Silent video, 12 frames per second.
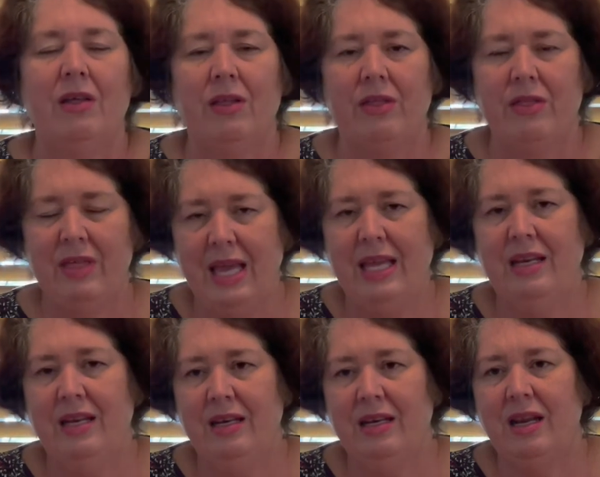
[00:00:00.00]

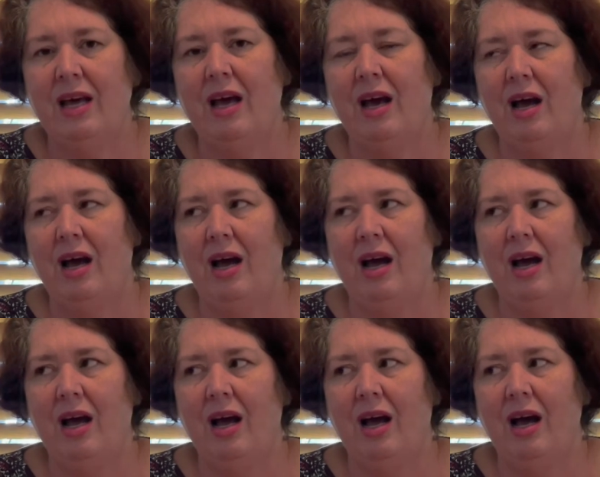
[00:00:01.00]
Then,
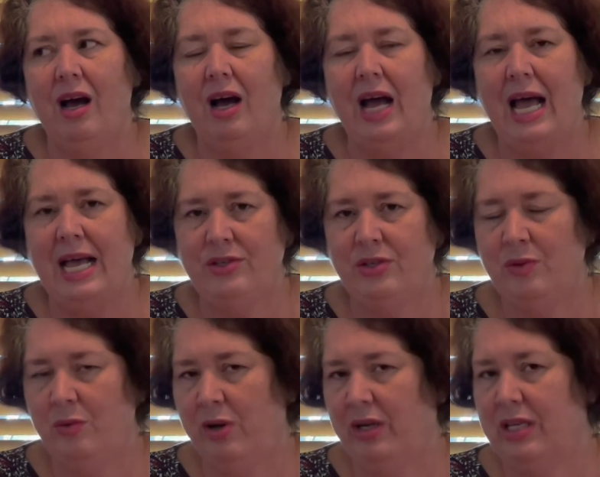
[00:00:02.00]
as you
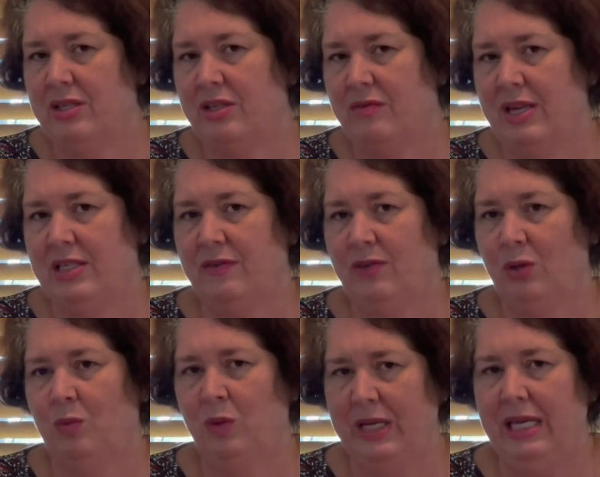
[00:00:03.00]
work into the rest of your
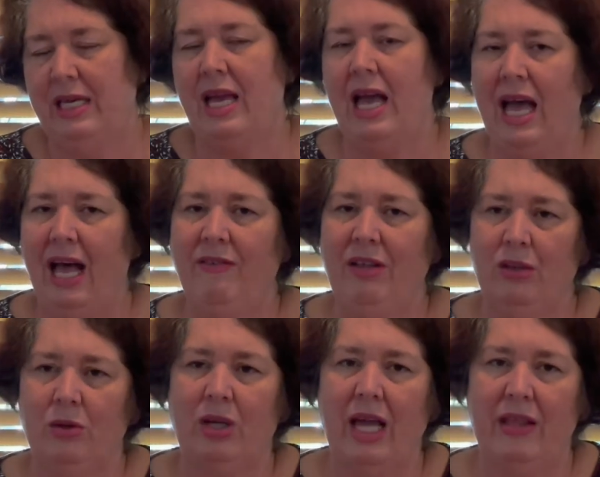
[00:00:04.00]
week, have a
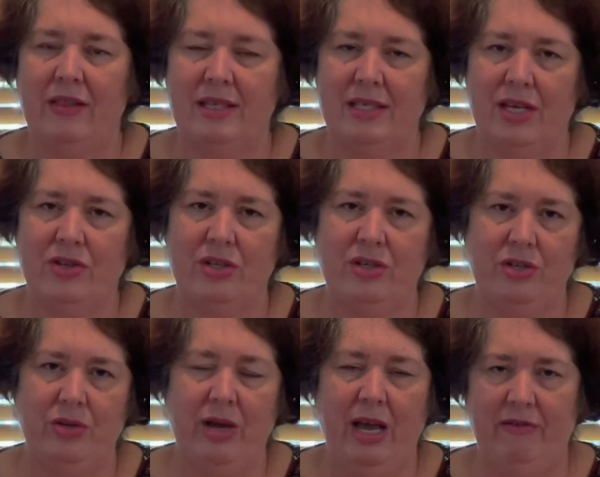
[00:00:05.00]
look at the sessions
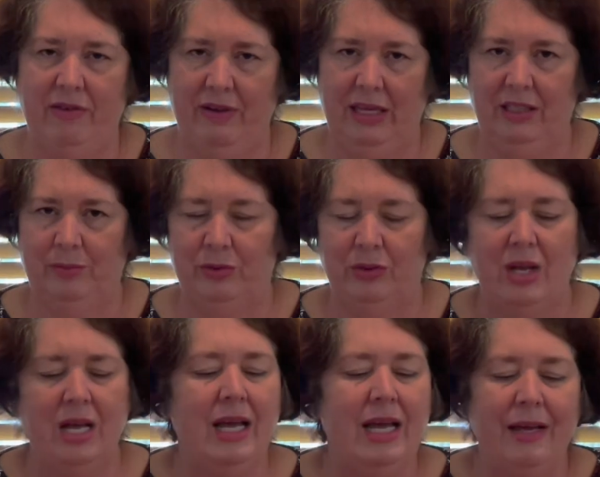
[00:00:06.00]
you have available.
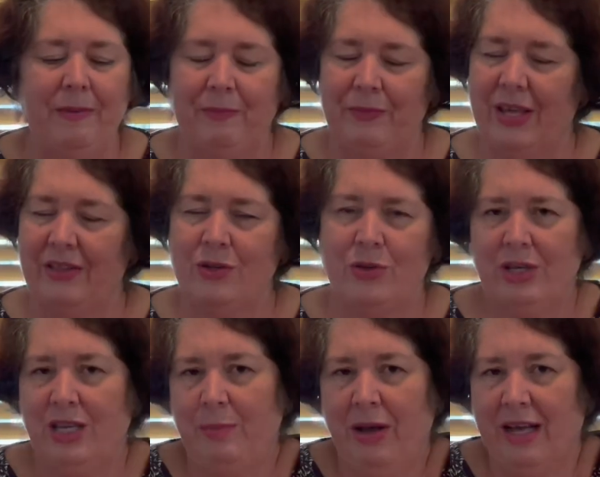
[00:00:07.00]
Now, the
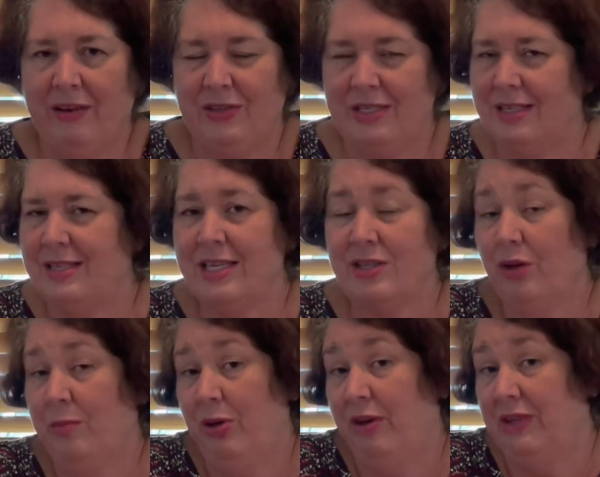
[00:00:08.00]
tricky part of this is there's no
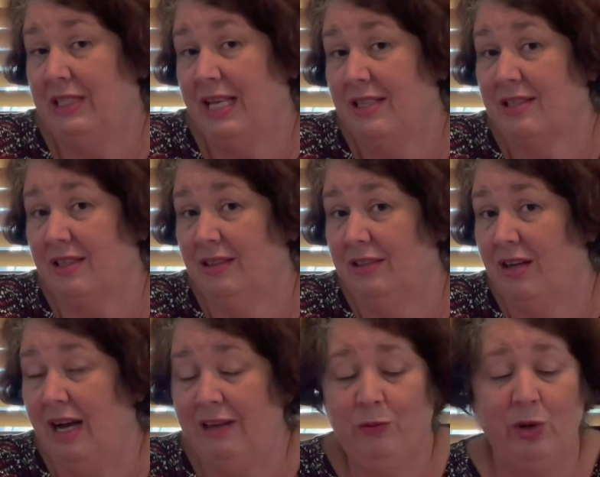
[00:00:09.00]
perfect answer.
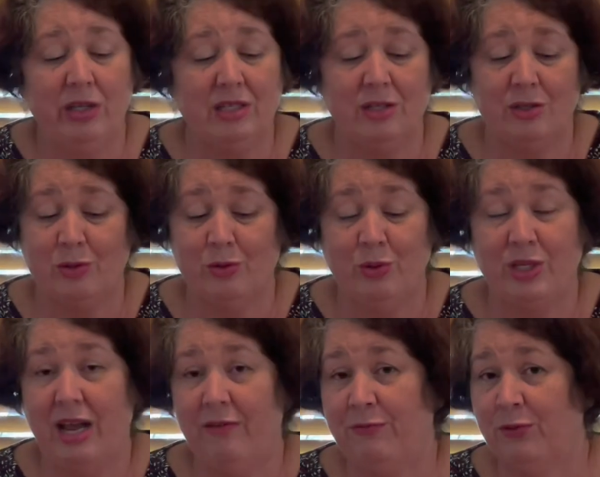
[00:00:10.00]
I've worked in schools that
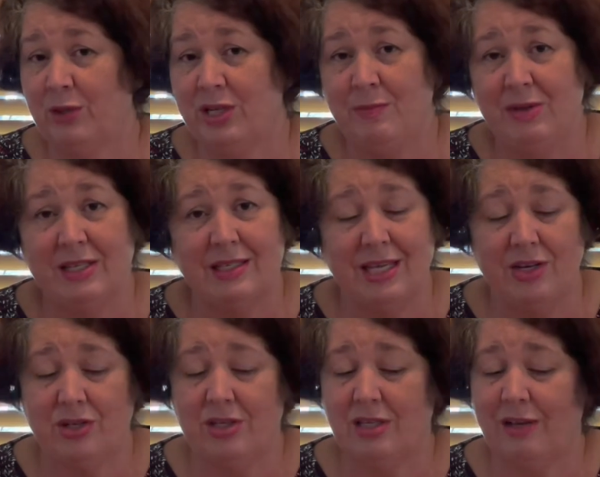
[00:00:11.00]
have 40-minute
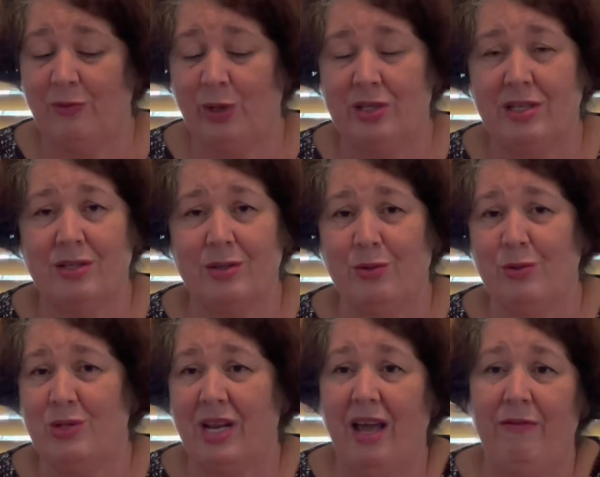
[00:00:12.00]
sessions. I've worked in schools
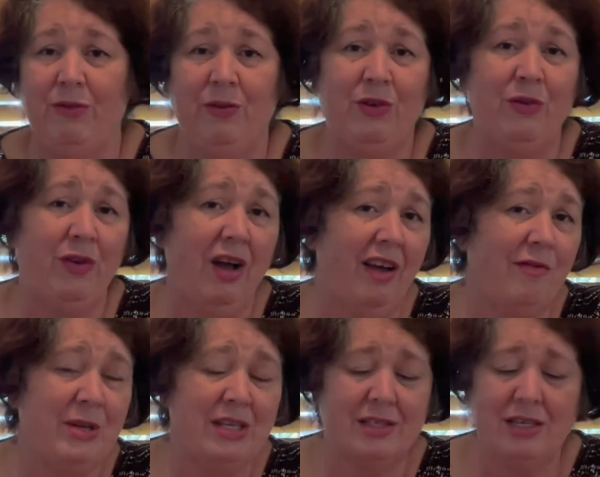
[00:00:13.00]
that have
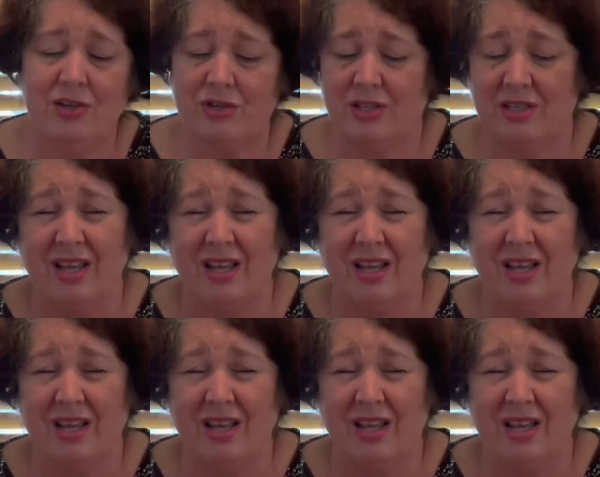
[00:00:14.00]
55-minute sessions.